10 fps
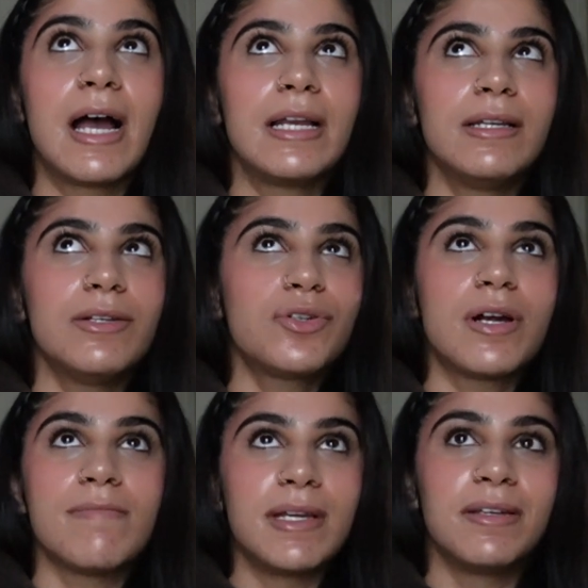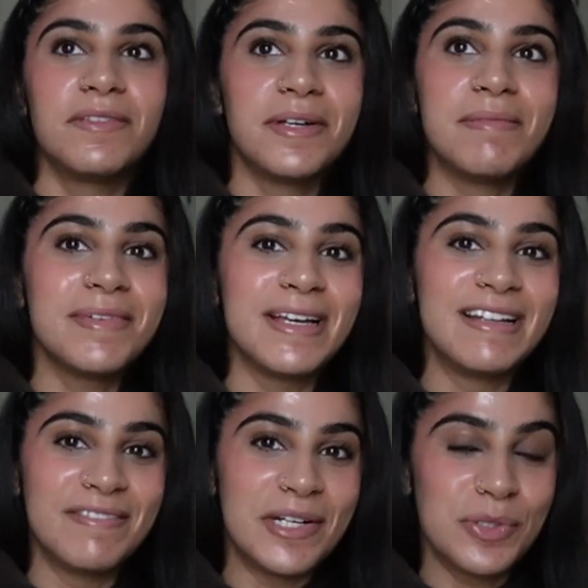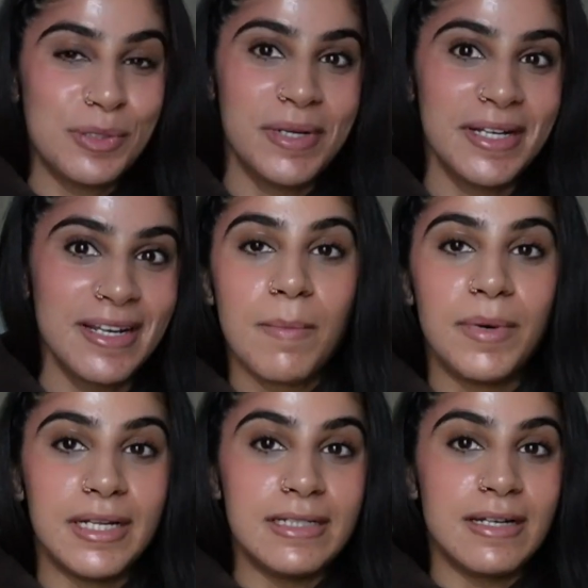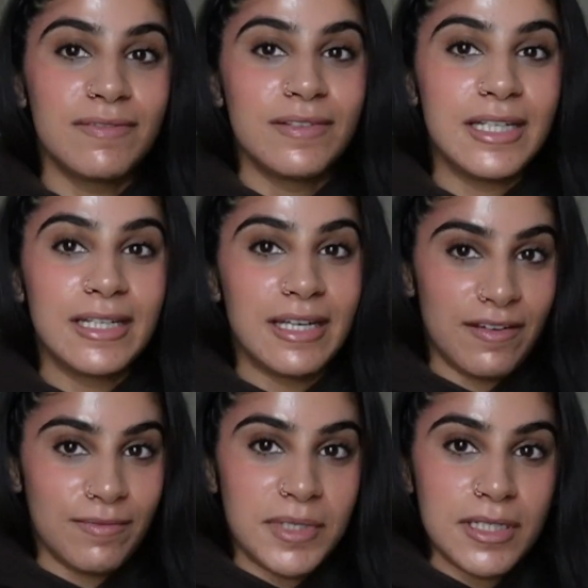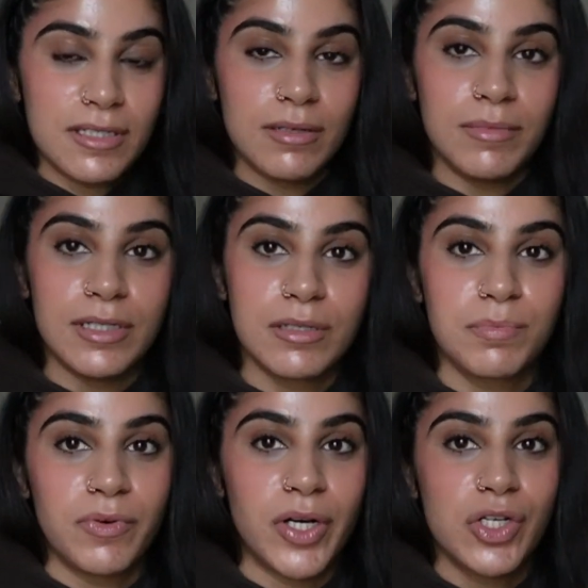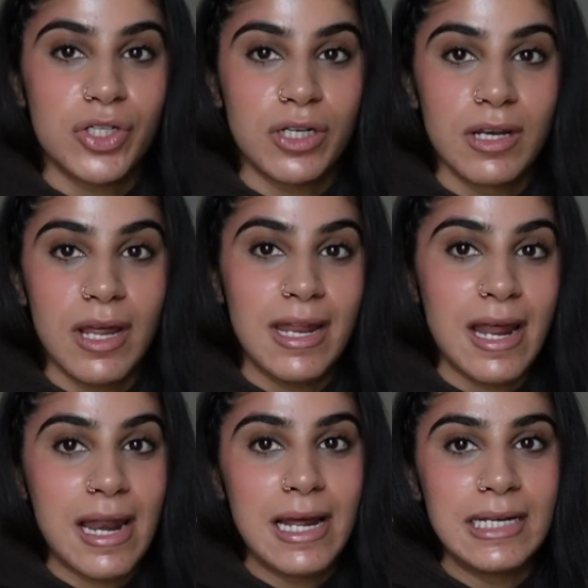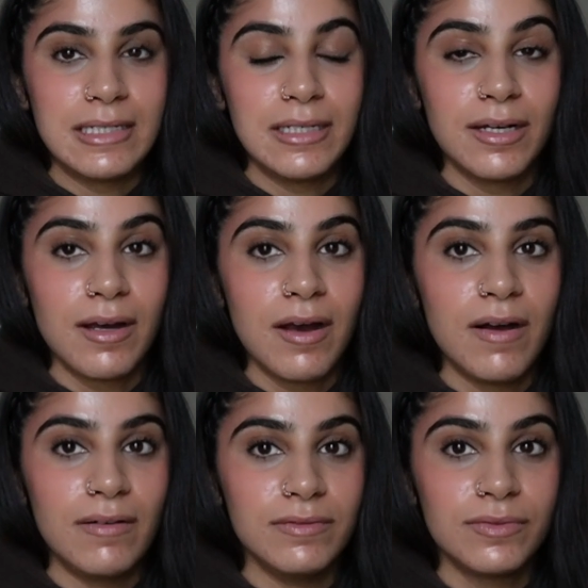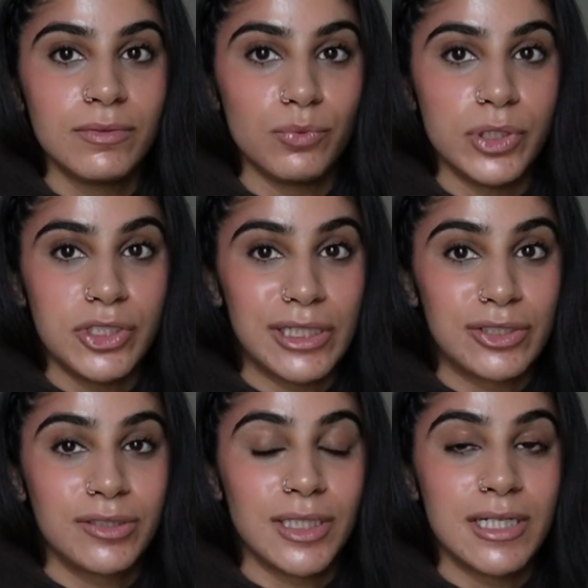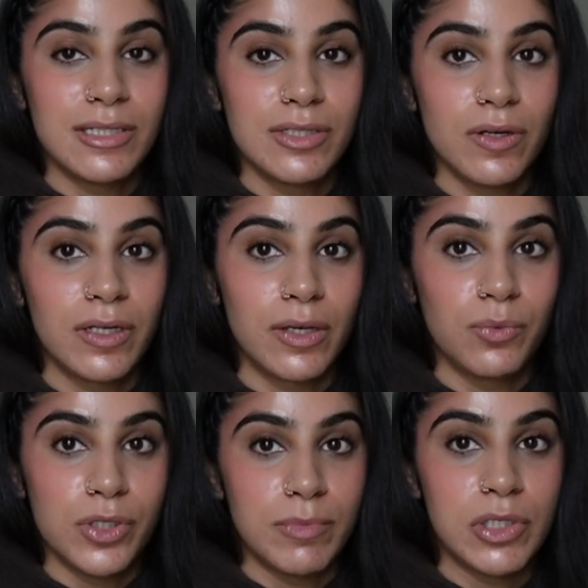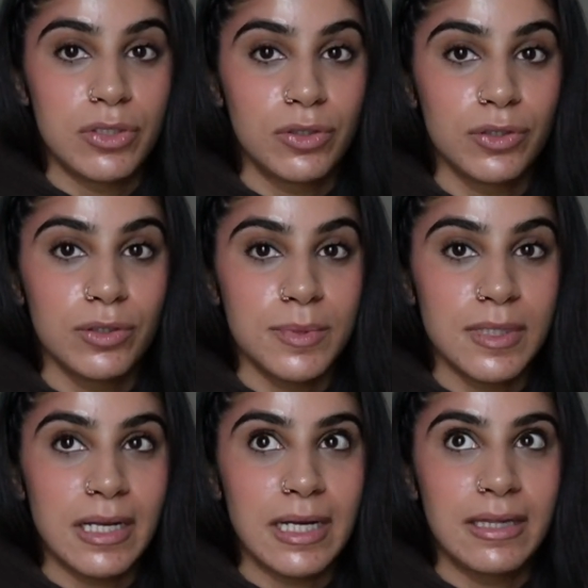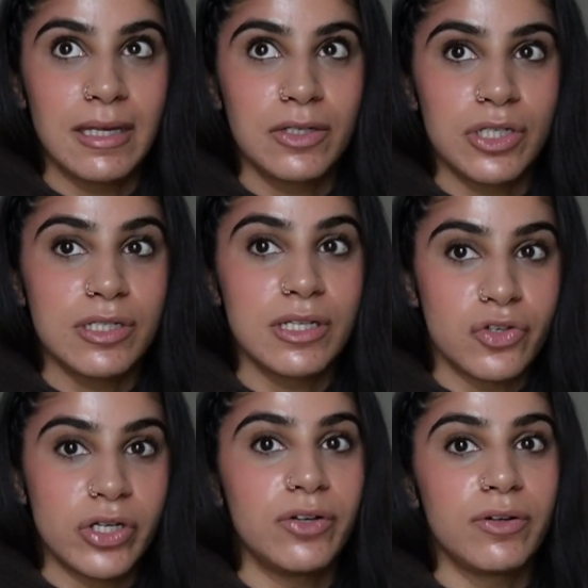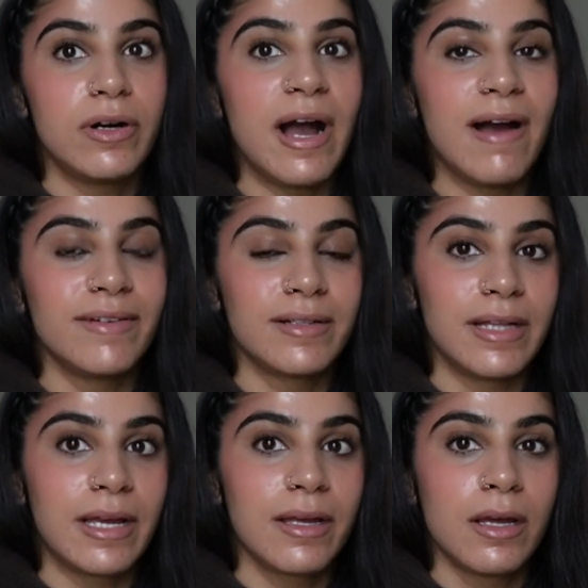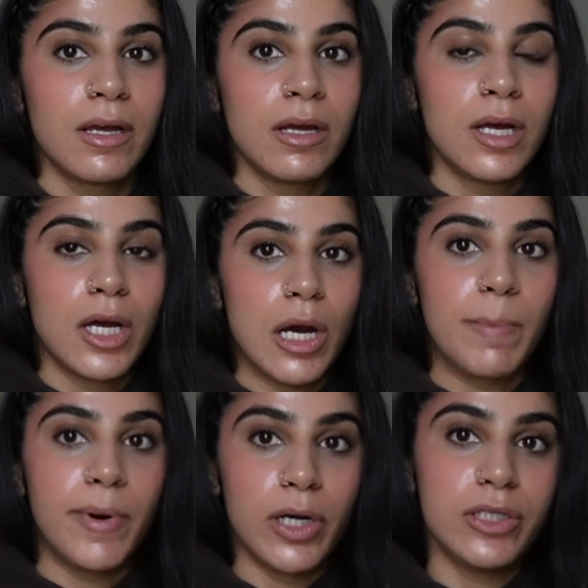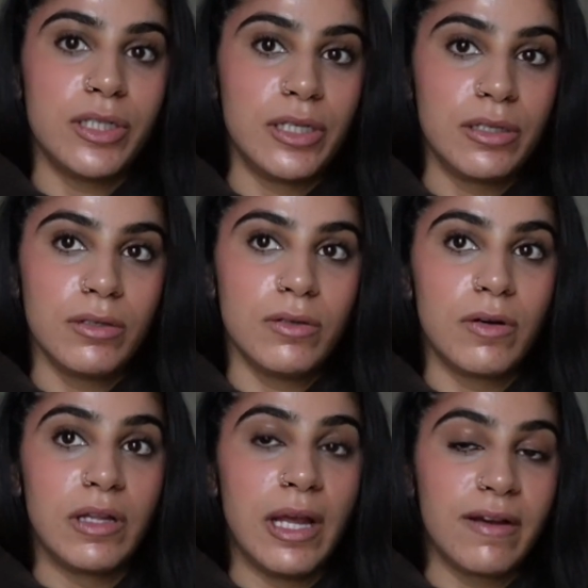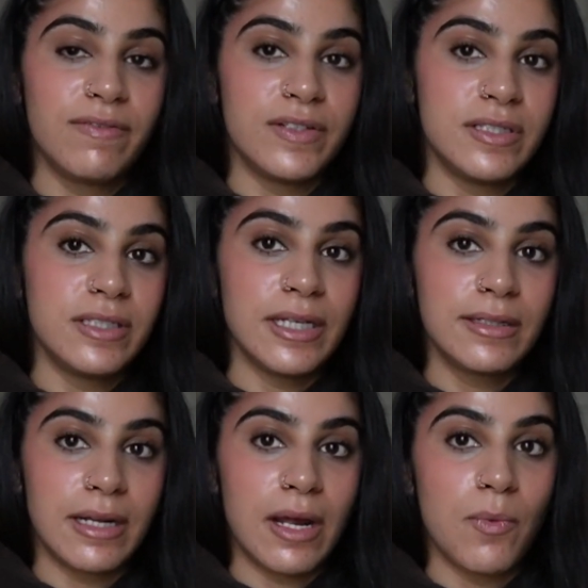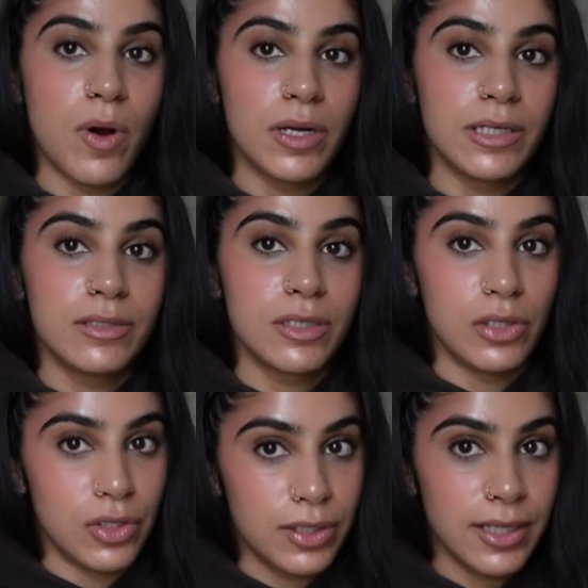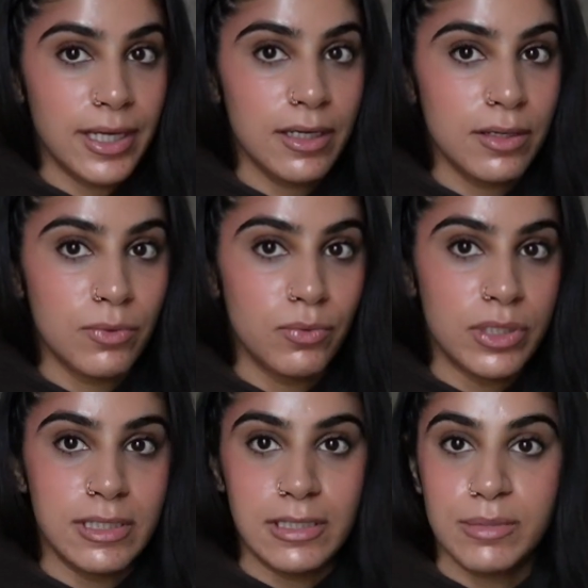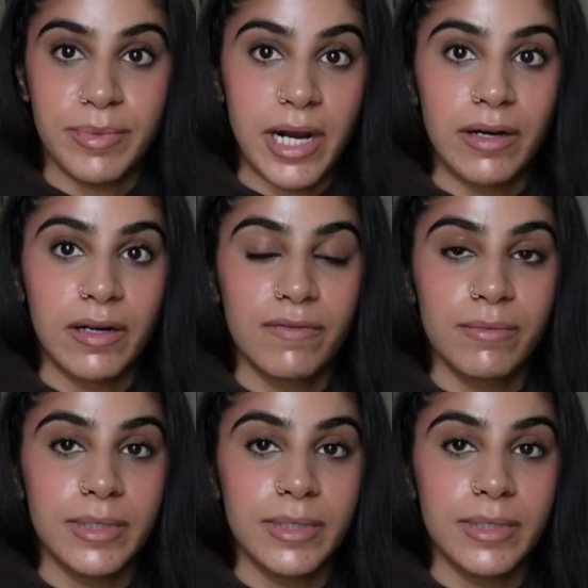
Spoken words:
I didn't try many of them in retrospect, but it definitely gave me some inspiration and an idea of which exercises target which muscle groups. And I think just in general, having like a person or like a physique that I wanted to look like was inspiring for